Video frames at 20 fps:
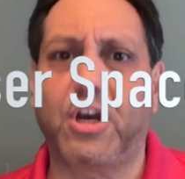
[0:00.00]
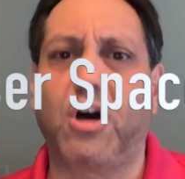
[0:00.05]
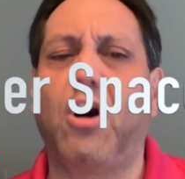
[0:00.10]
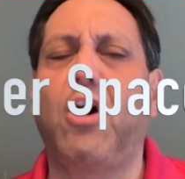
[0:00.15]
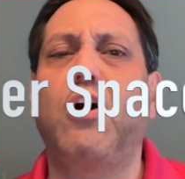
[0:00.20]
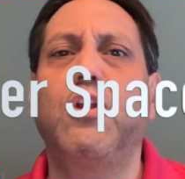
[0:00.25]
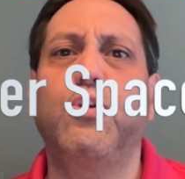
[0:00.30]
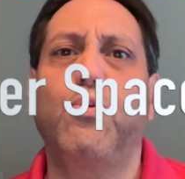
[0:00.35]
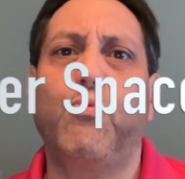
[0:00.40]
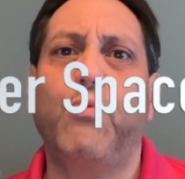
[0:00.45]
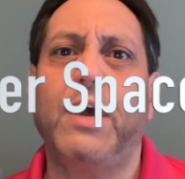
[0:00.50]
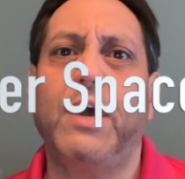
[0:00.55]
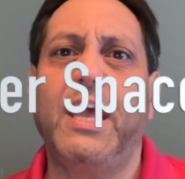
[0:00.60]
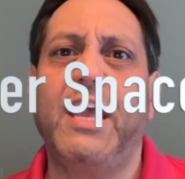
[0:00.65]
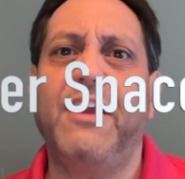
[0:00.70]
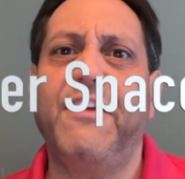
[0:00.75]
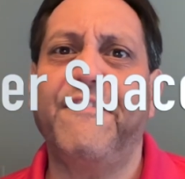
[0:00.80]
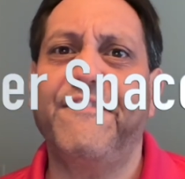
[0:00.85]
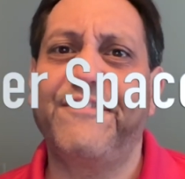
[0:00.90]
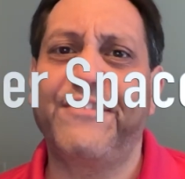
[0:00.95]
all the
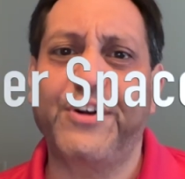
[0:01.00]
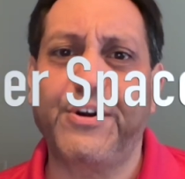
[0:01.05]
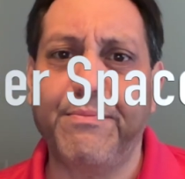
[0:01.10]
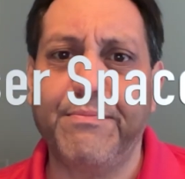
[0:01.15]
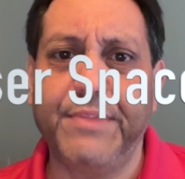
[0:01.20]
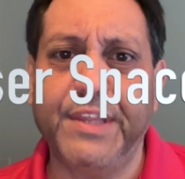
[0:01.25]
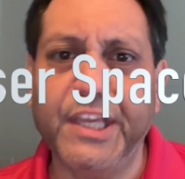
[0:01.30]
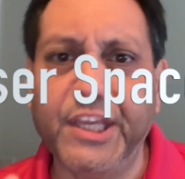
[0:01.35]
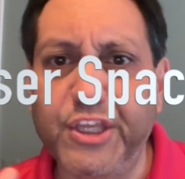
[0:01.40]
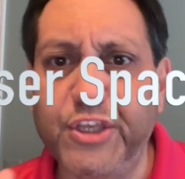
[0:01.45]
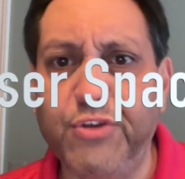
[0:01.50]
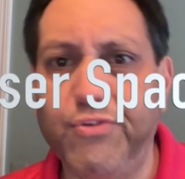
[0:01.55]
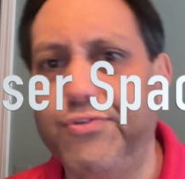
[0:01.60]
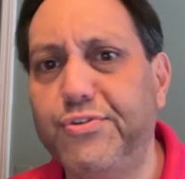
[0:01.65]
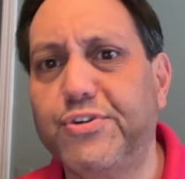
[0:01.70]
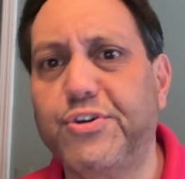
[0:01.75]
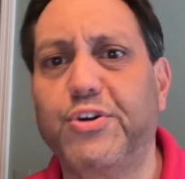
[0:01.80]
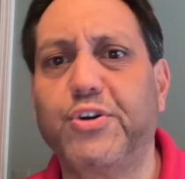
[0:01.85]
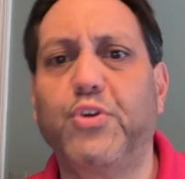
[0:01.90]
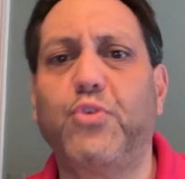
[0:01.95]
way from the
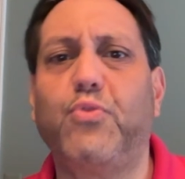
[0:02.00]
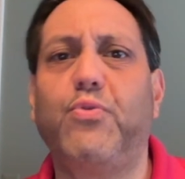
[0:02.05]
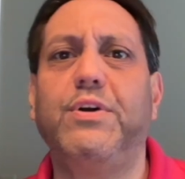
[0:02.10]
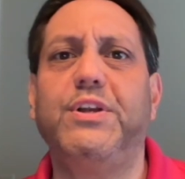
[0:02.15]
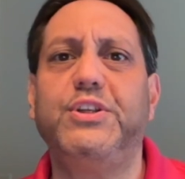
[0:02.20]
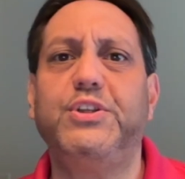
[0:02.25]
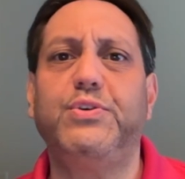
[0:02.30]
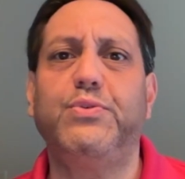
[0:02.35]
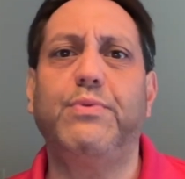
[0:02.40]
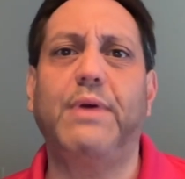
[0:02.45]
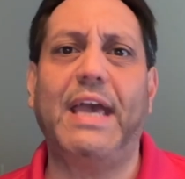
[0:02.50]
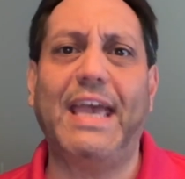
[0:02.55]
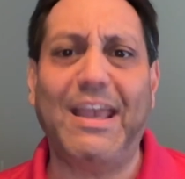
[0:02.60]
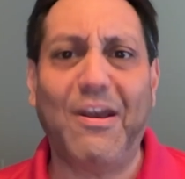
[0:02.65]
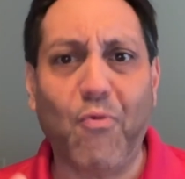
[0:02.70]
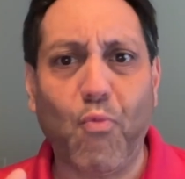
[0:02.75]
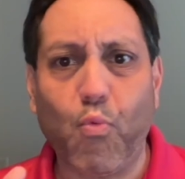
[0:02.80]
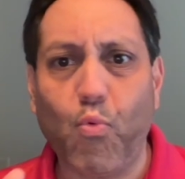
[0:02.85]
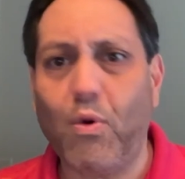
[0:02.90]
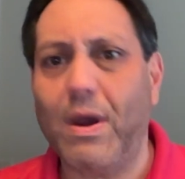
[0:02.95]
user going to a
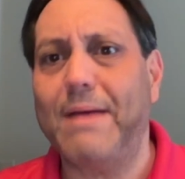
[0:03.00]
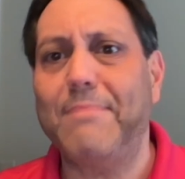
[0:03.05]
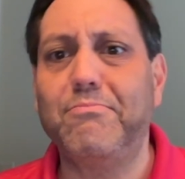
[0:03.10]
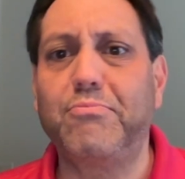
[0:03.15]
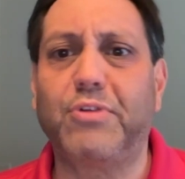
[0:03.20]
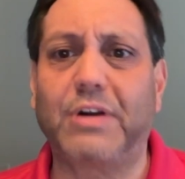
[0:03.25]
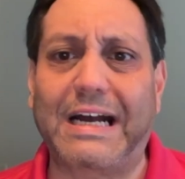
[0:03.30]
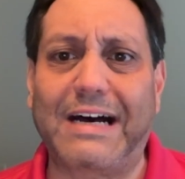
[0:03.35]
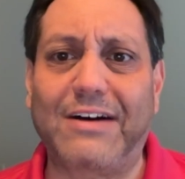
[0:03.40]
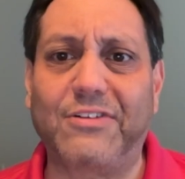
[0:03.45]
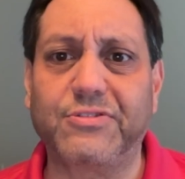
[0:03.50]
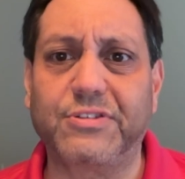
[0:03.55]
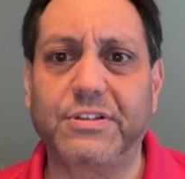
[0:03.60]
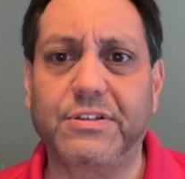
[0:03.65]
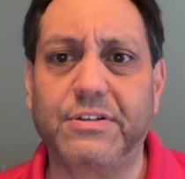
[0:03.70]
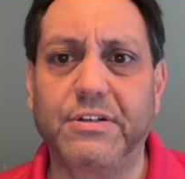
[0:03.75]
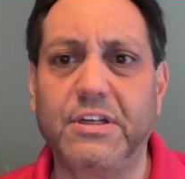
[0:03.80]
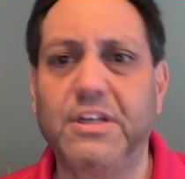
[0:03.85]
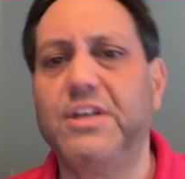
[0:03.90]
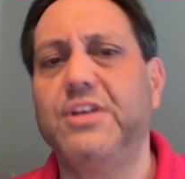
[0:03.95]
web
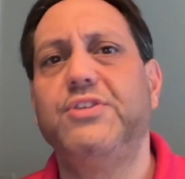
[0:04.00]
browser